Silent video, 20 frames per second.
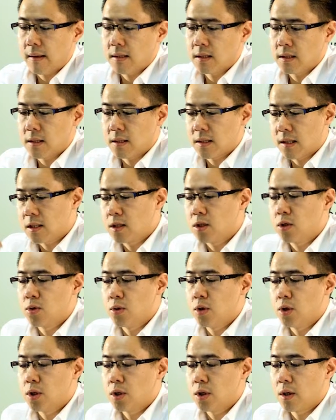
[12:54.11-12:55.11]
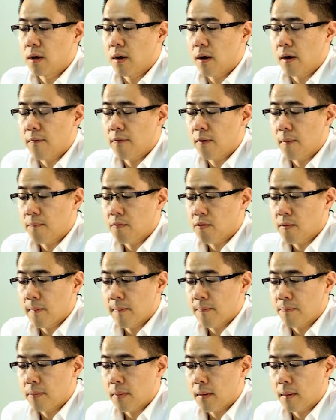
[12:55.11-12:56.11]
It's this extrusion of
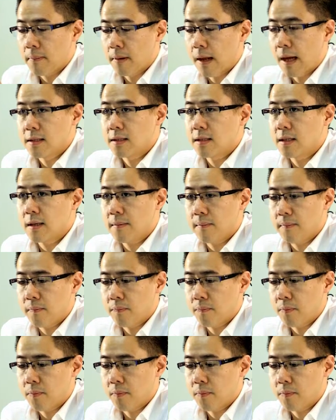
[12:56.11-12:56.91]
plastic